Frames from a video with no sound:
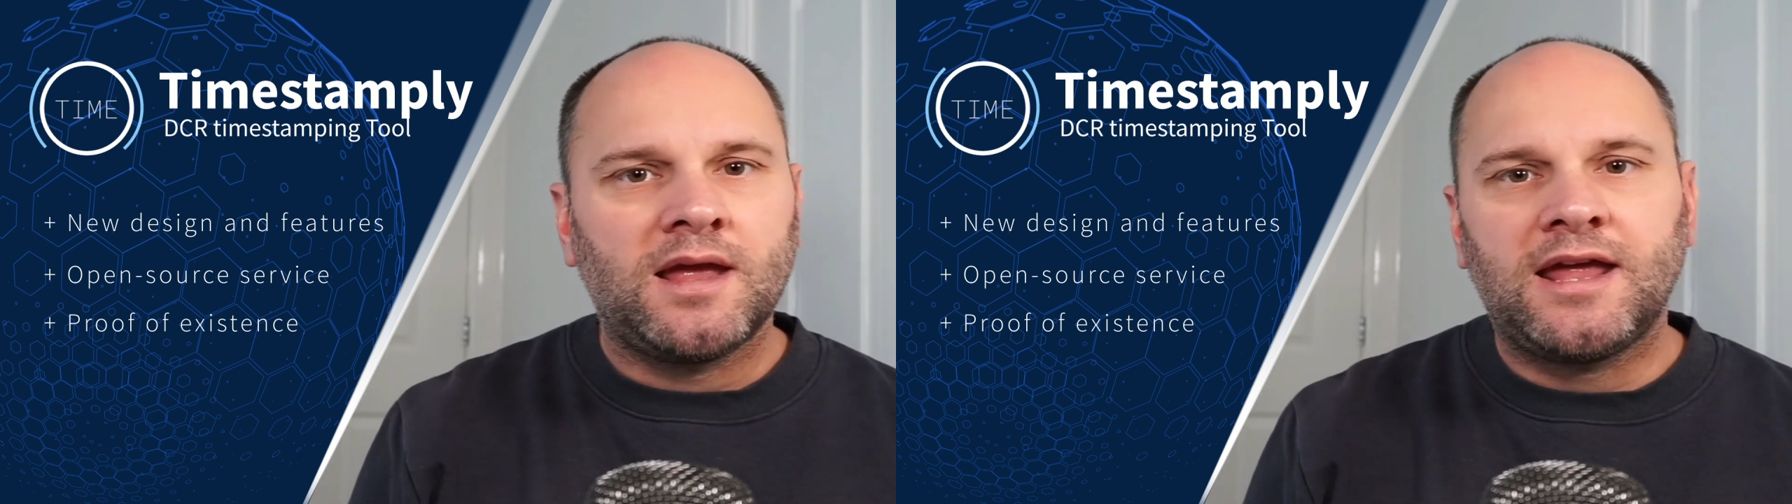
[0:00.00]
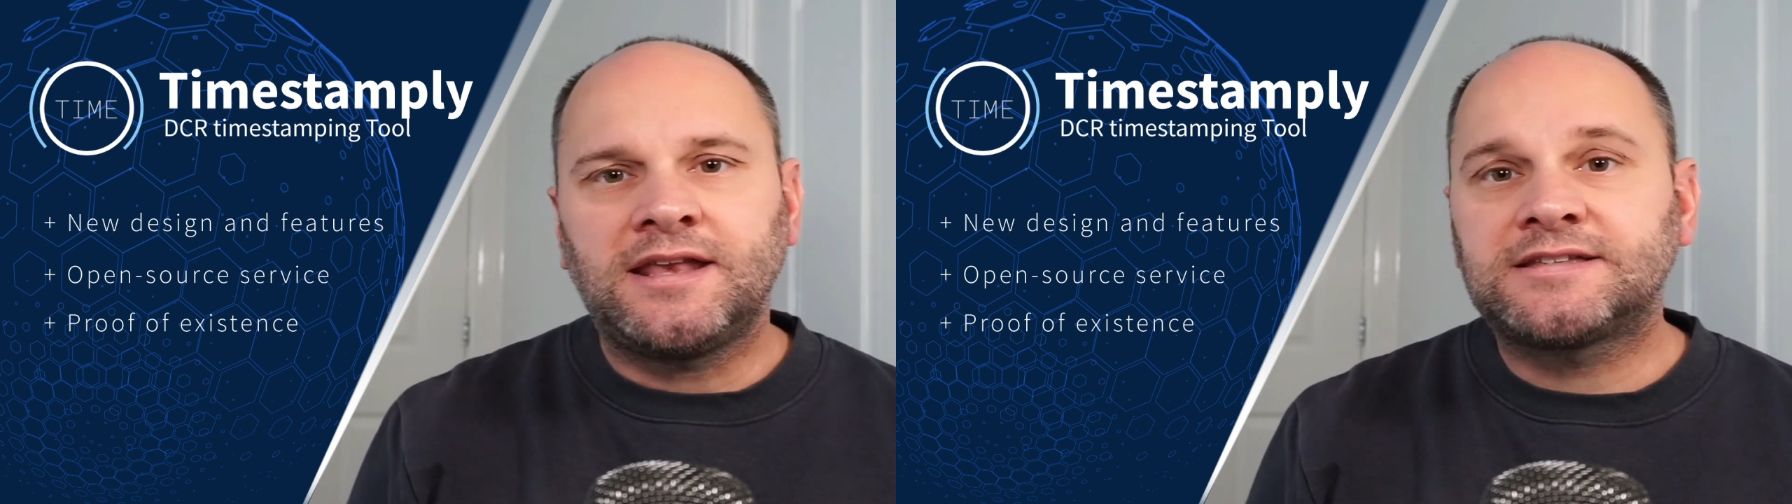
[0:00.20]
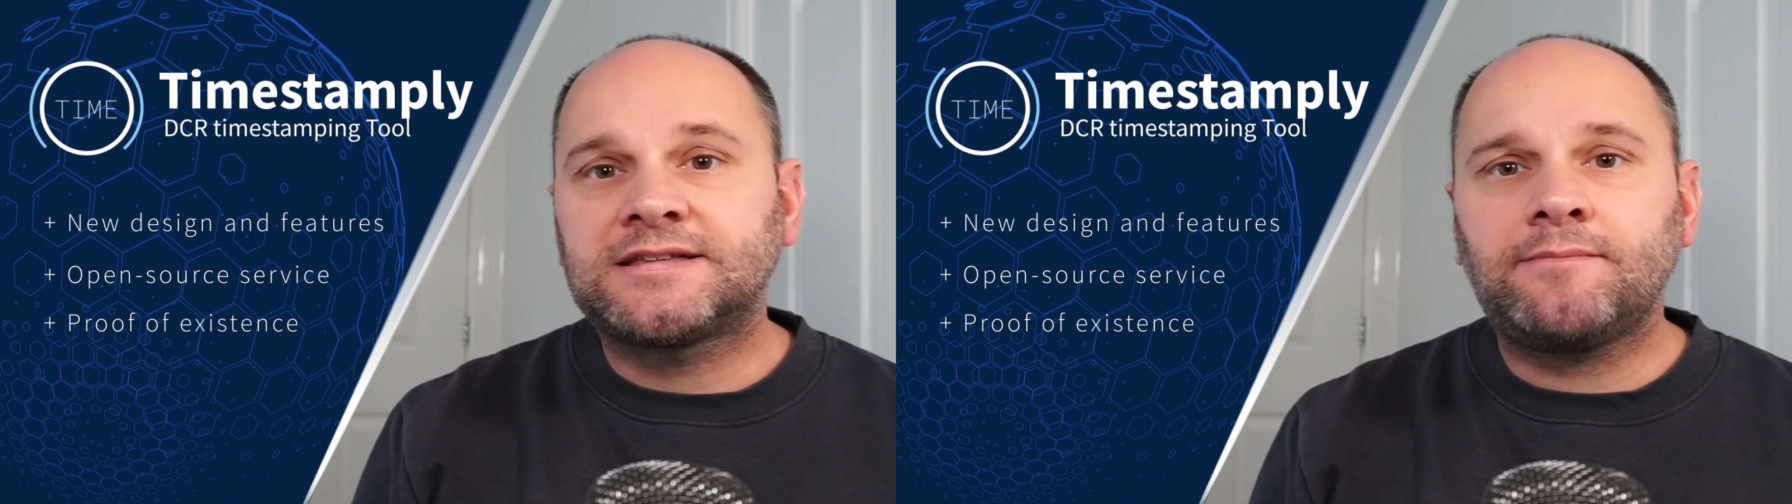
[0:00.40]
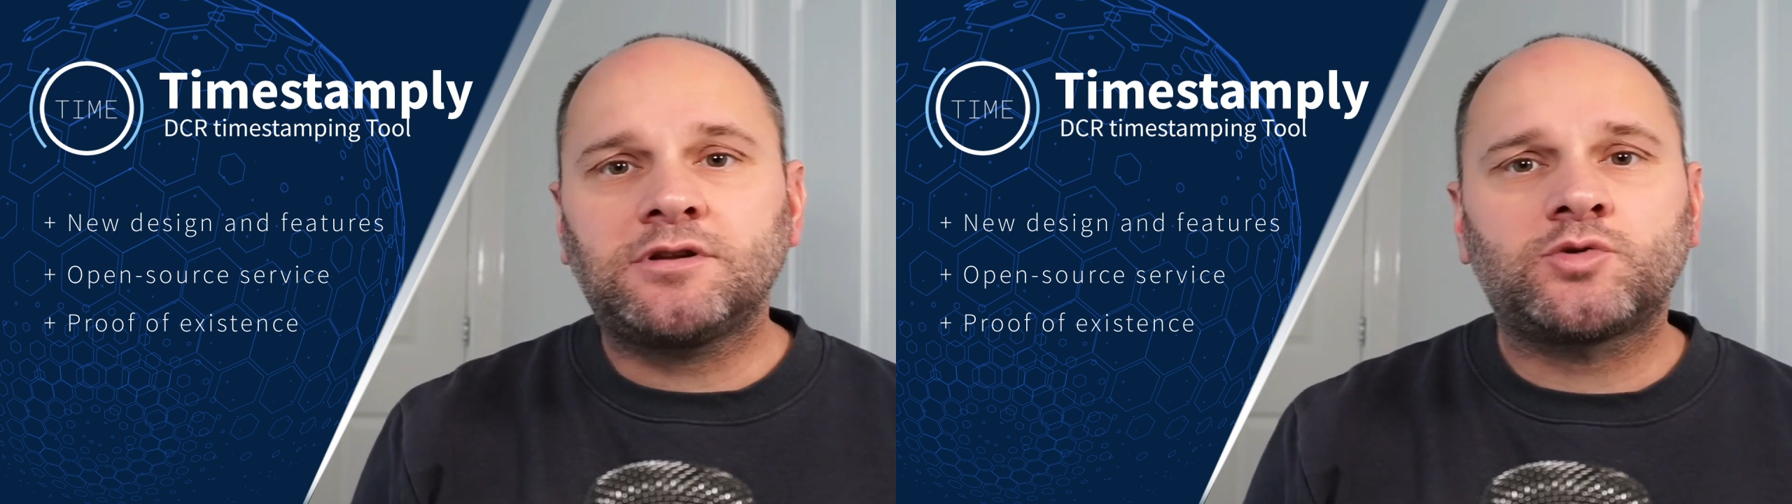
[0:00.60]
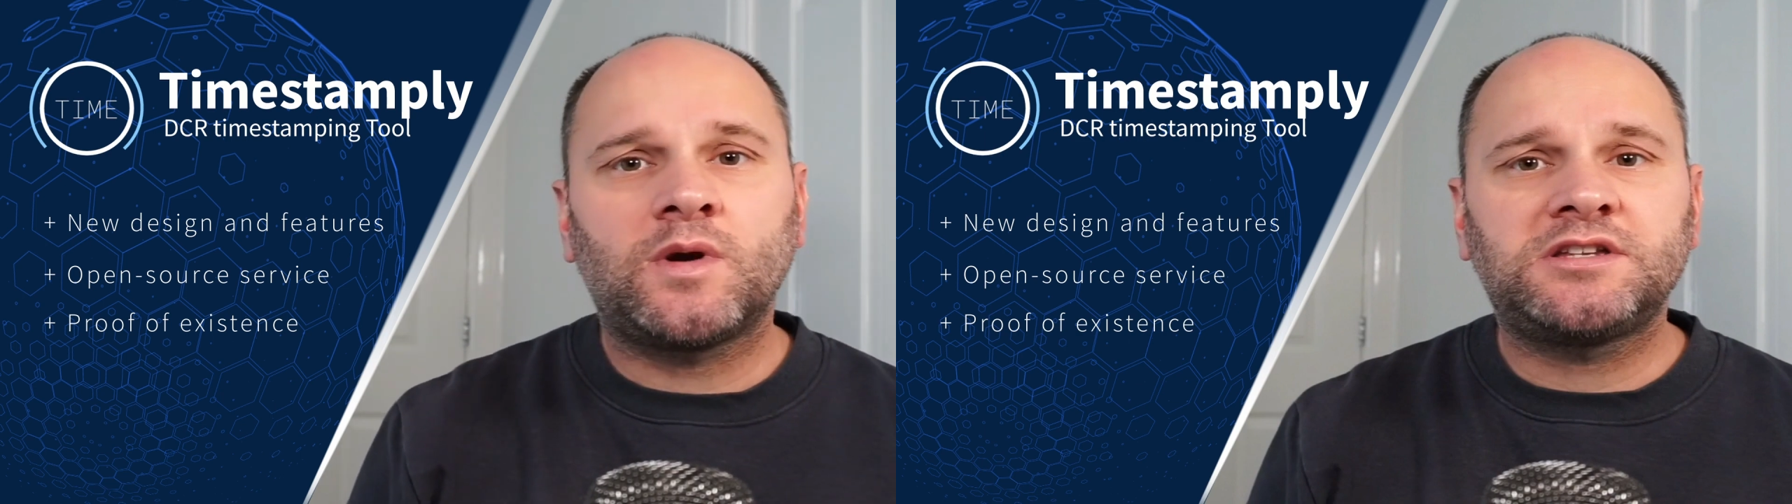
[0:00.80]
In December
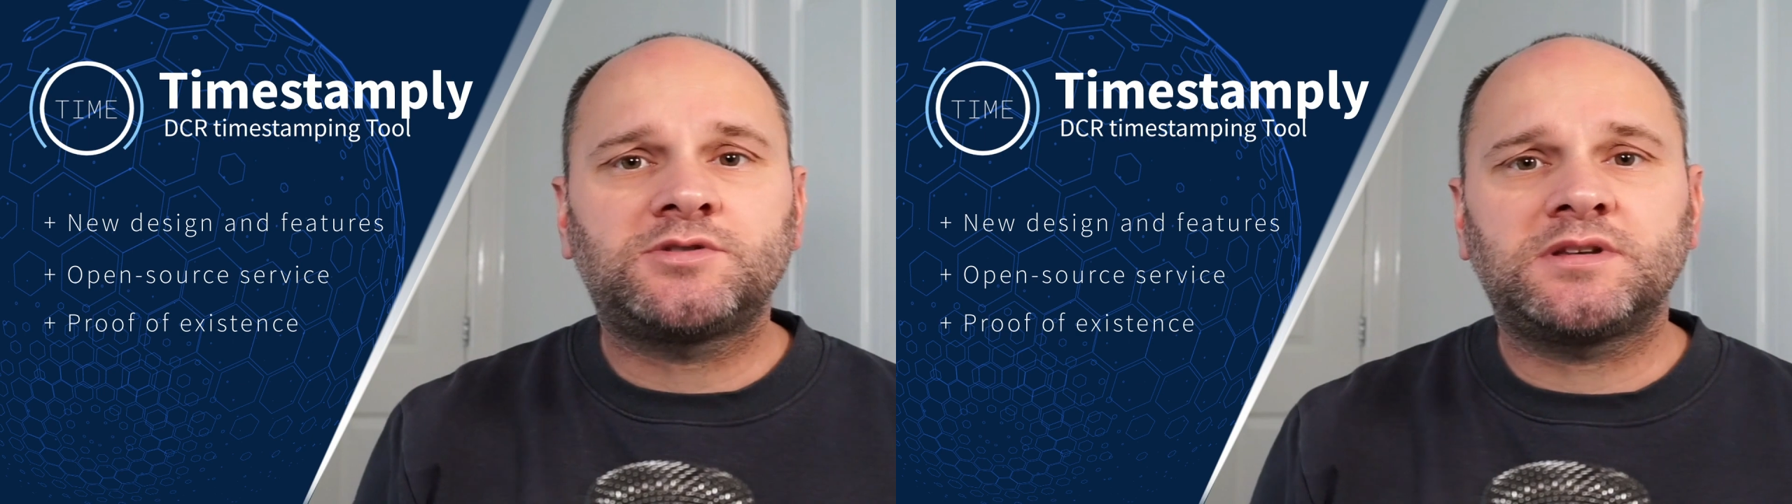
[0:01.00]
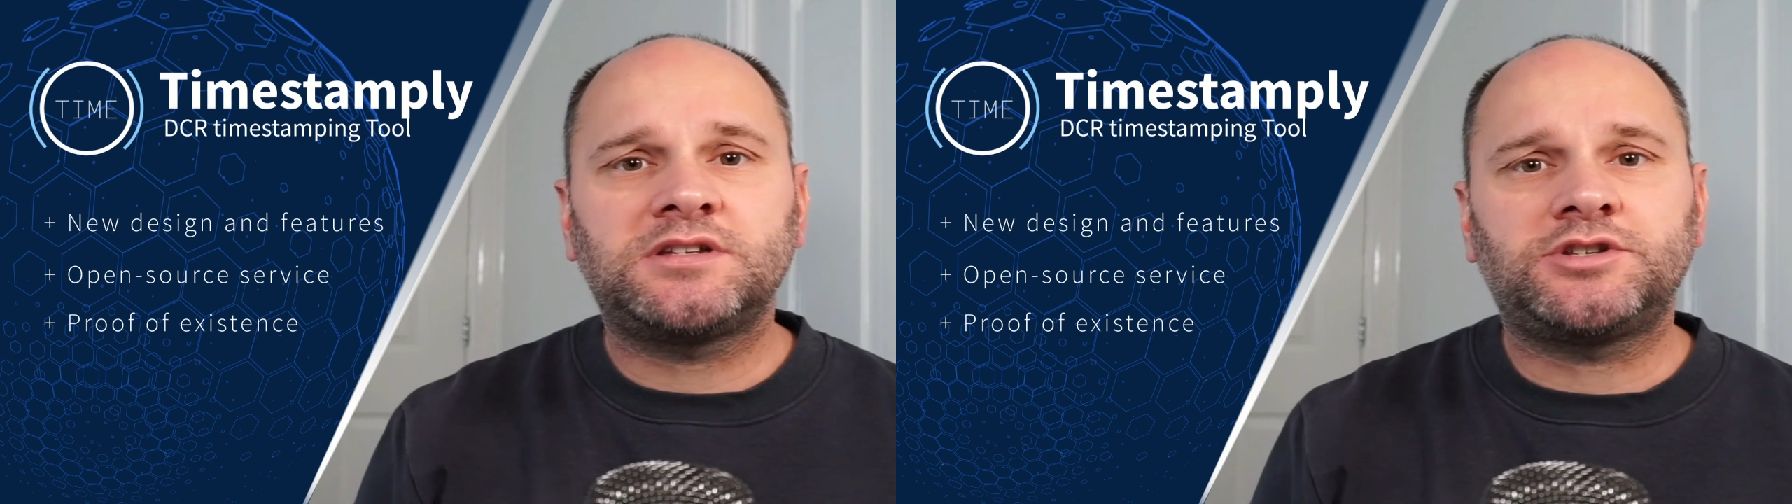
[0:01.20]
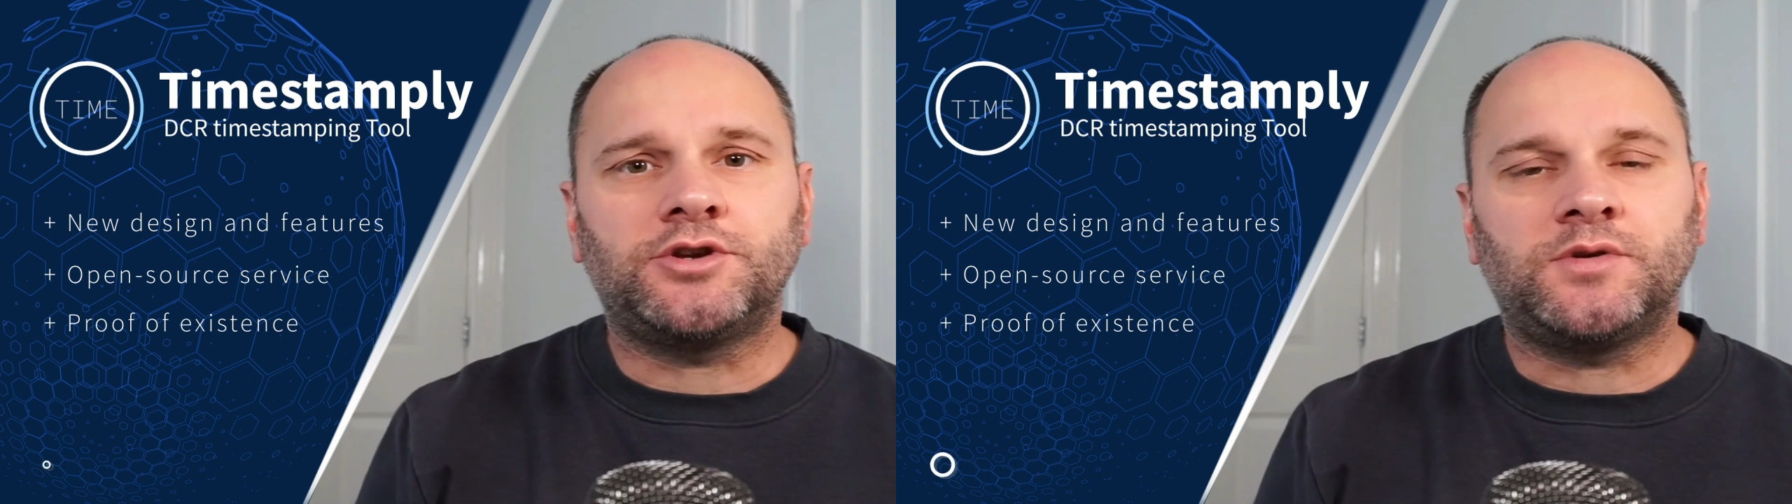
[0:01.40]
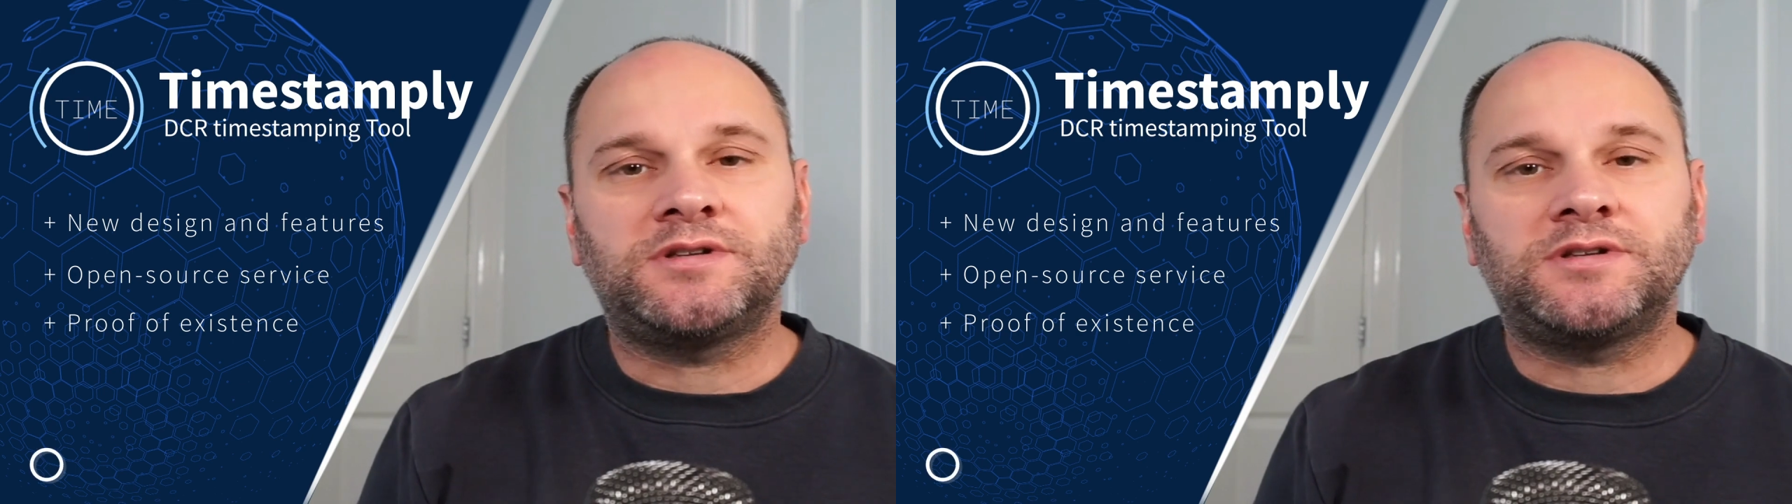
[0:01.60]
2022,